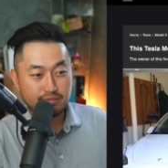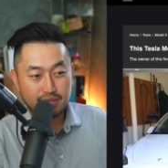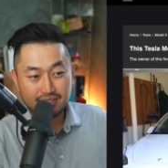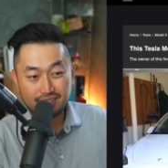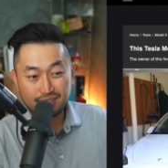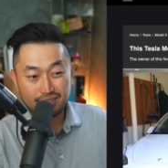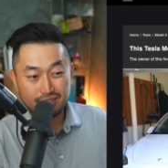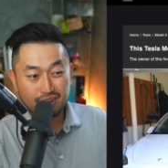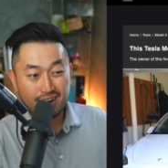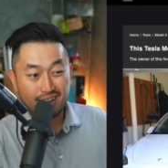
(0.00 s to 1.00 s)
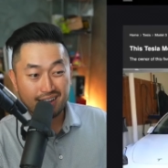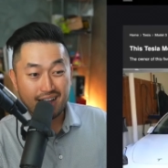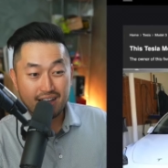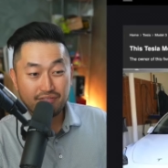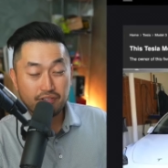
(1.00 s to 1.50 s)
that Teslas are kind of like
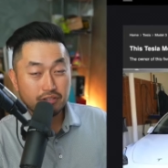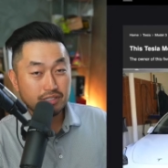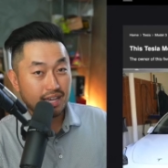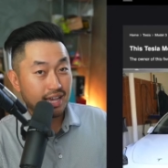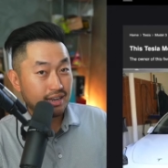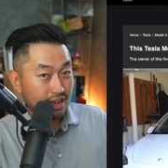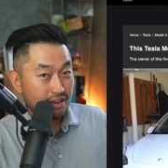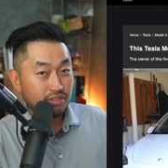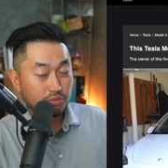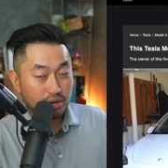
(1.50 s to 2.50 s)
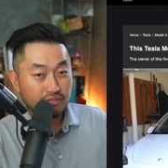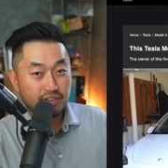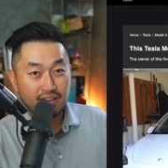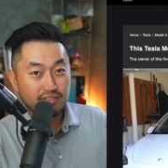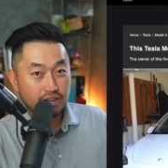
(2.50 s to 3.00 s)
iPhones, and in 3 to
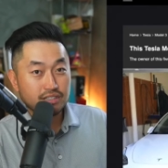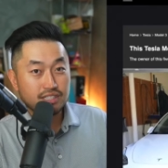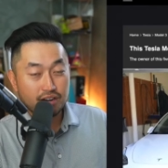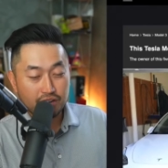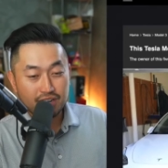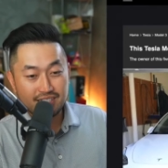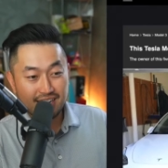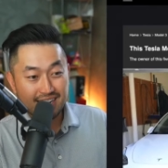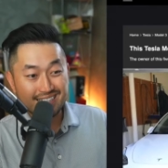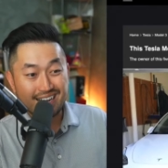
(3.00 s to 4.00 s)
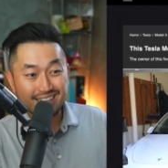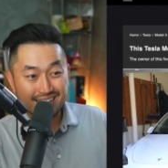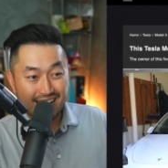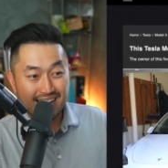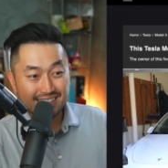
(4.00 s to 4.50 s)
5 years, they're going to change a
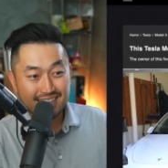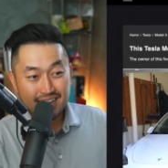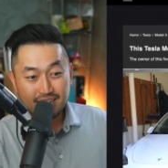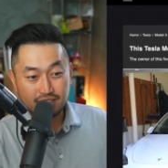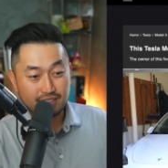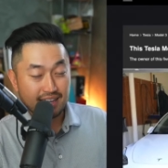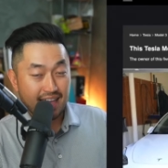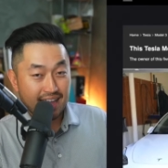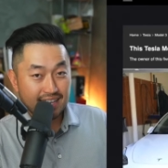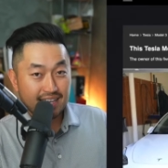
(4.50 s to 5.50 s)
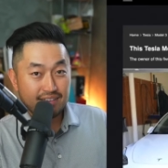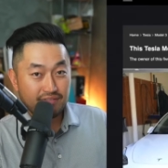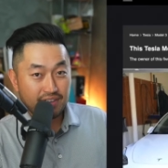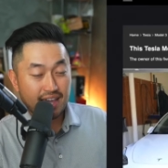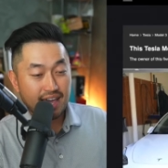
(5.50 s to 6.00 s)
lot, just like any
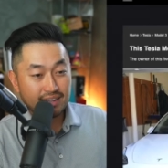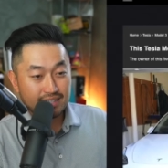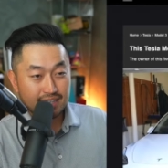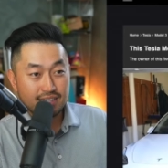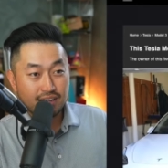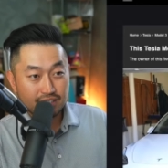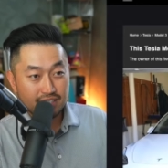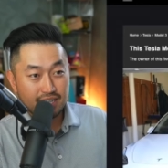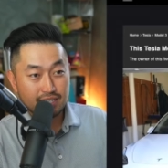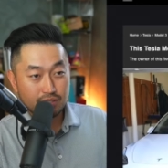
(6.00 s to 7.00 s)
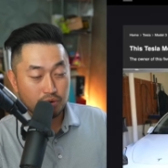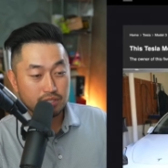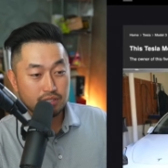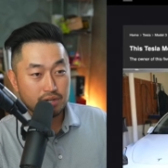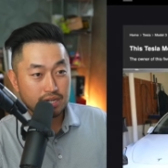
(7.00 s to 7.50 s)
EV, and the technology is
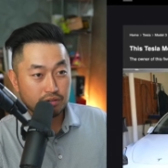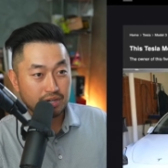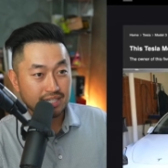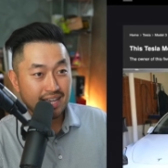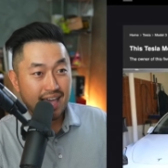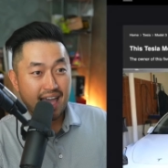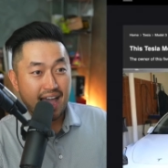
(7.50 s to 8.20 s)
going to increase